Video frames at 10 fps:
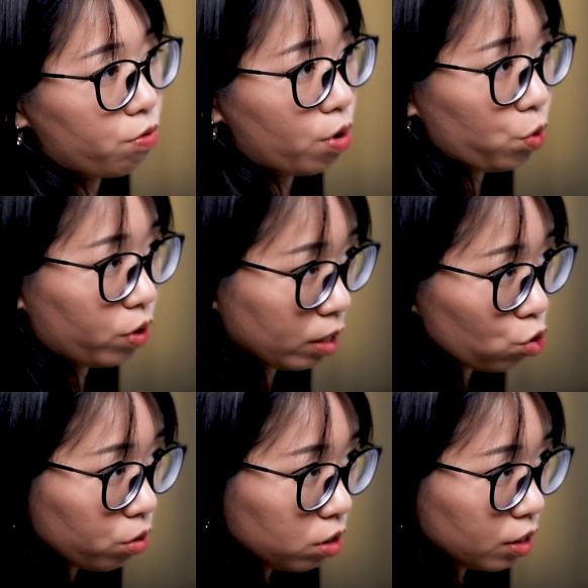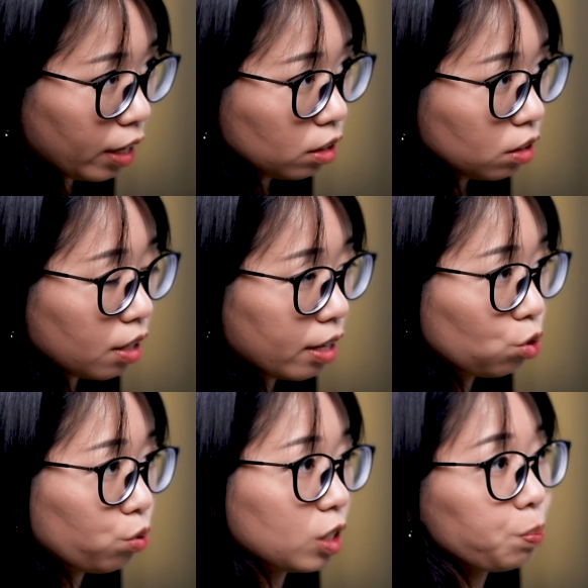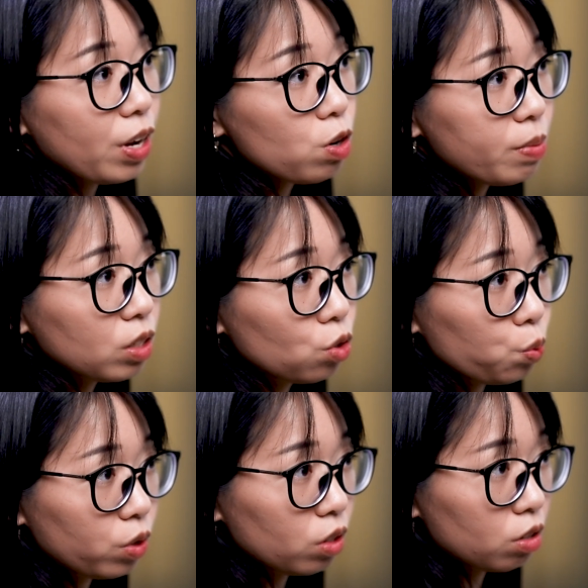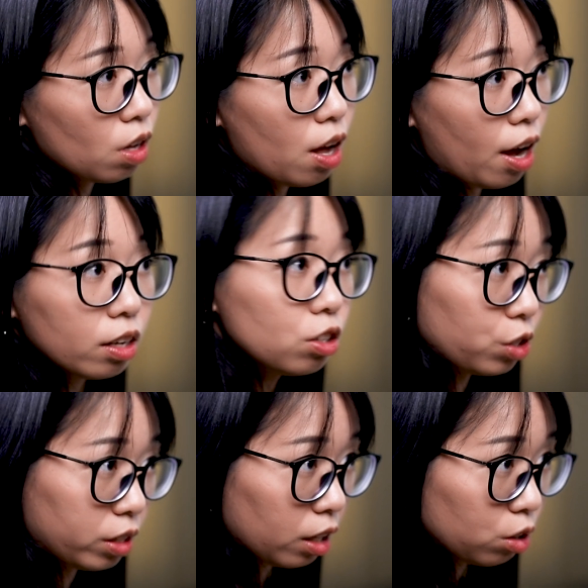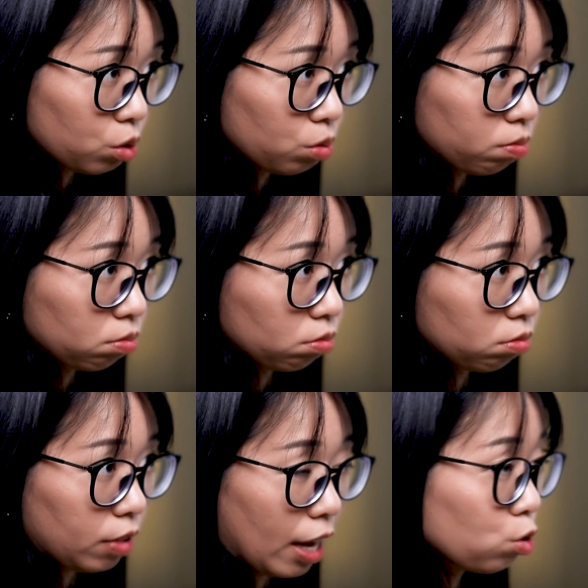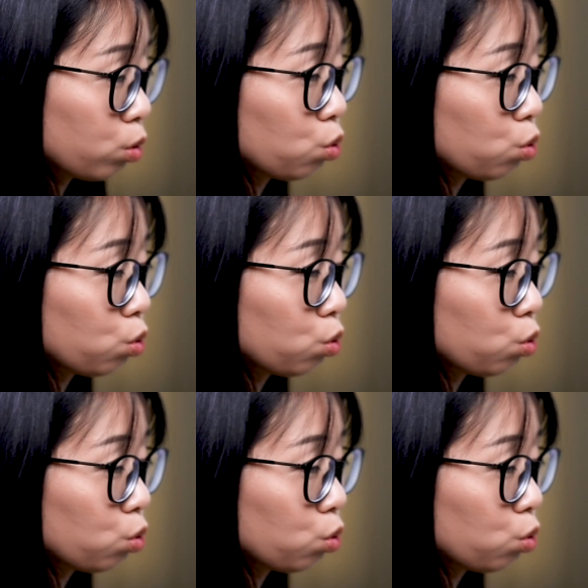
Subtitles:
from your natural style and to experiment with other styles and